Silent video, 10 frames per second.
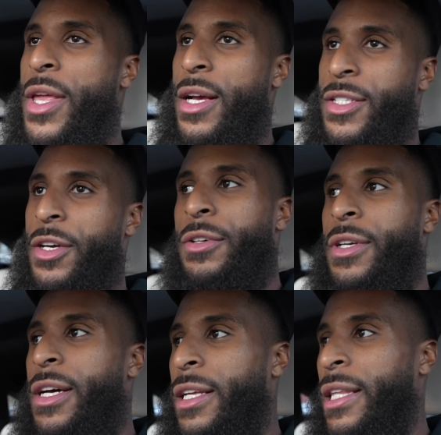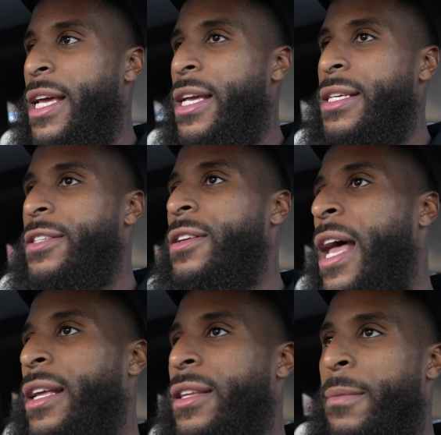yeah, so the lens,
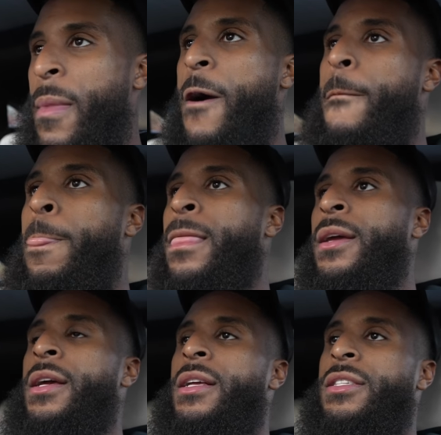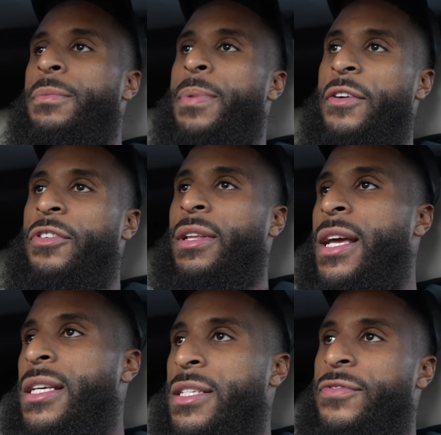like the amount to pay for the
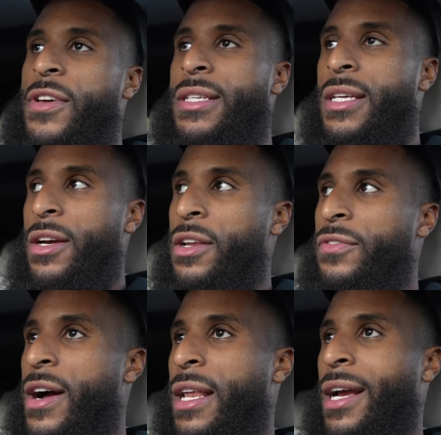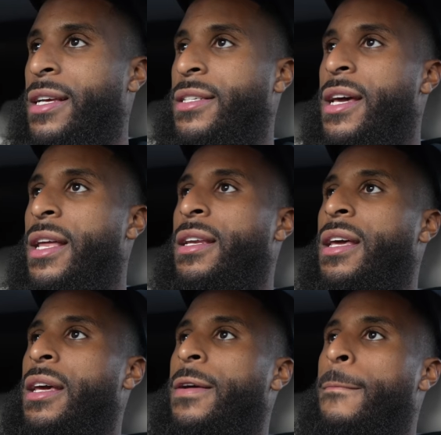lens is 1535, like I said, and
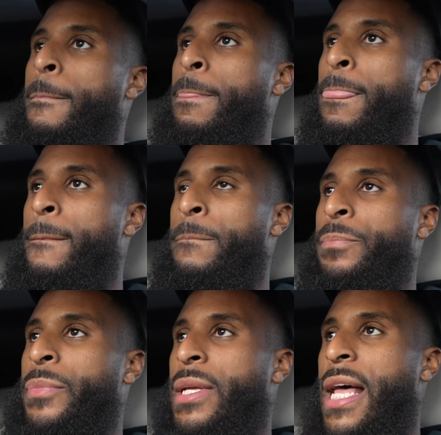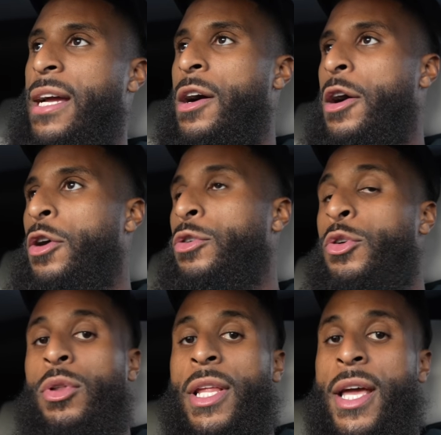then like a whole
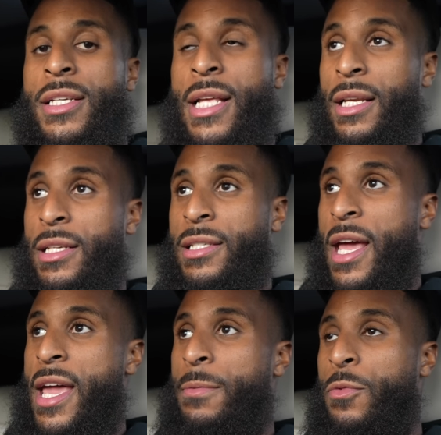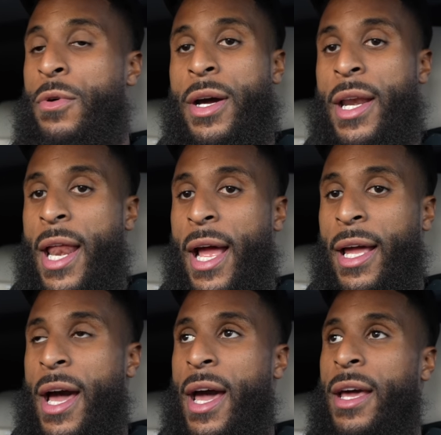new lens, like the same one that I
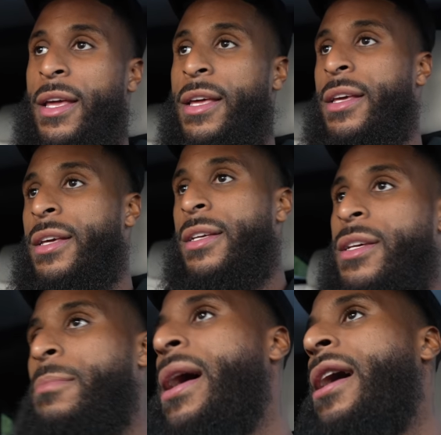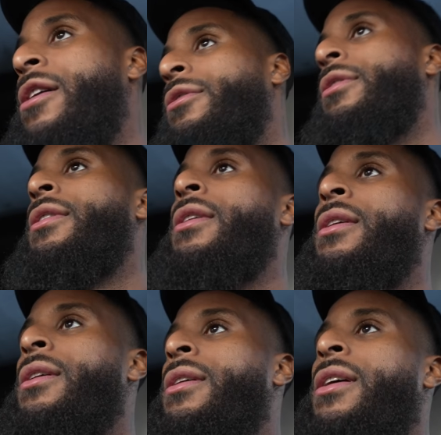got is about,
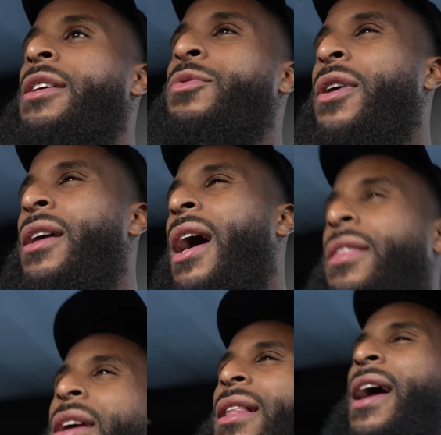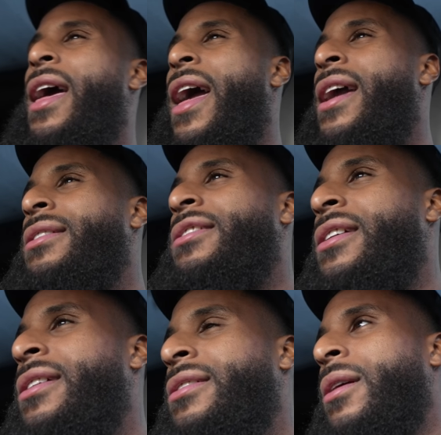it's running, I think like
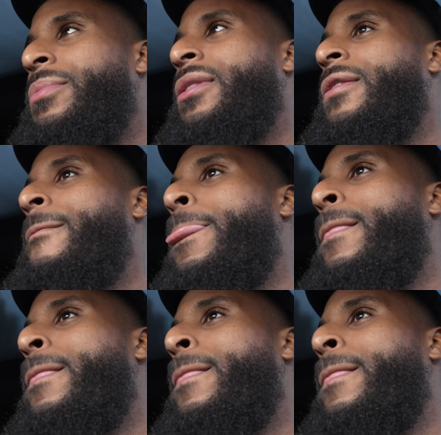18 something,